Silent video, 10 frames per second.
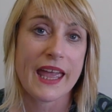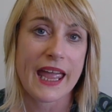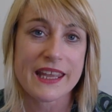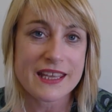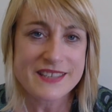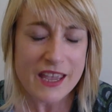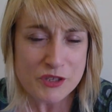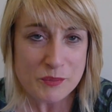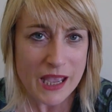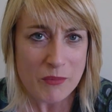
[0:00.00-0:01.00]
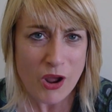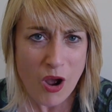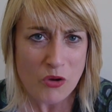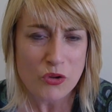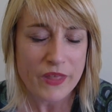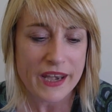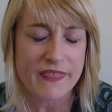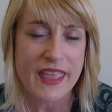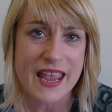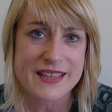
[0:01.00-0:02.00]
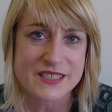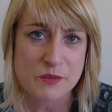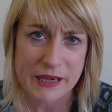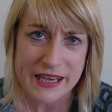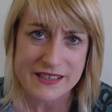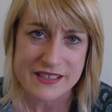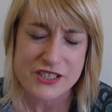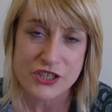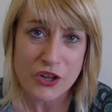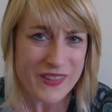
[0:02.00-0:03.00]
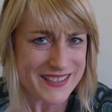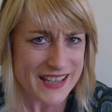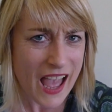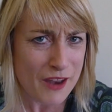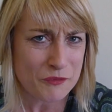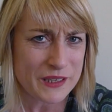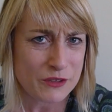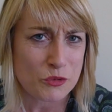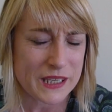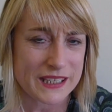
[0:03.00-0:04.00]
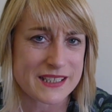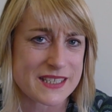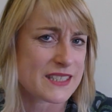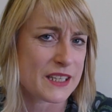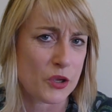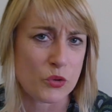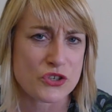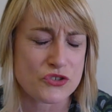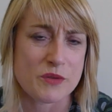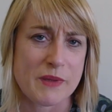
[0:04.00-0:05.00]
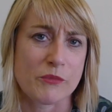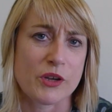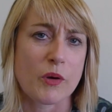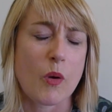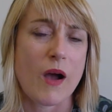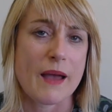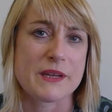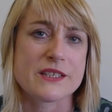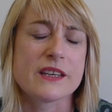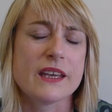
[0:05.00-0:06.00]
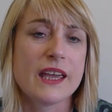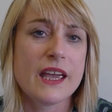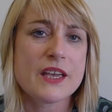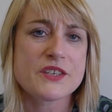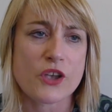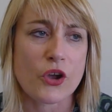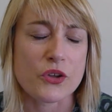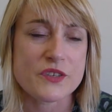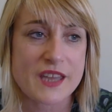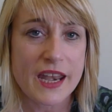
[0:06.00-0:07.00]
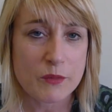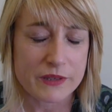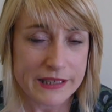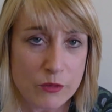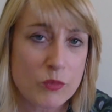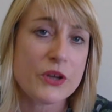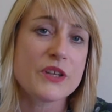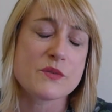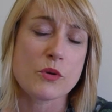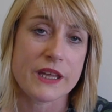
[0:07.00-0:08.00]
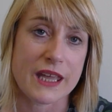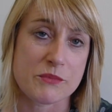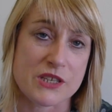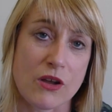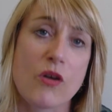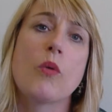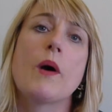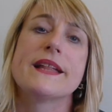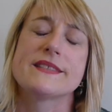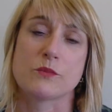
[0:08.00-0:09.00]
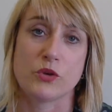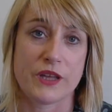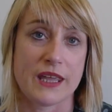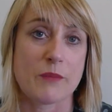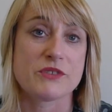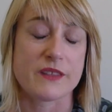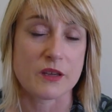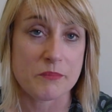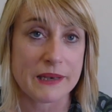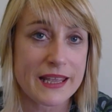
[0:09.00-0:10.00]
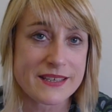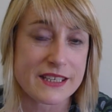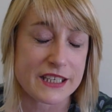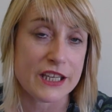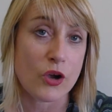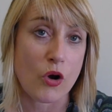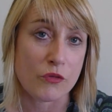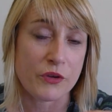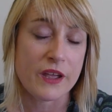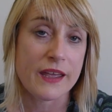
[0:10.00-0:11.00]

and kids have to be able to hold all that in their heads to blend it. That's hard for little kids, the auditory memory requirement. So starting with little words, working up to longer ones, and working up to the complexity of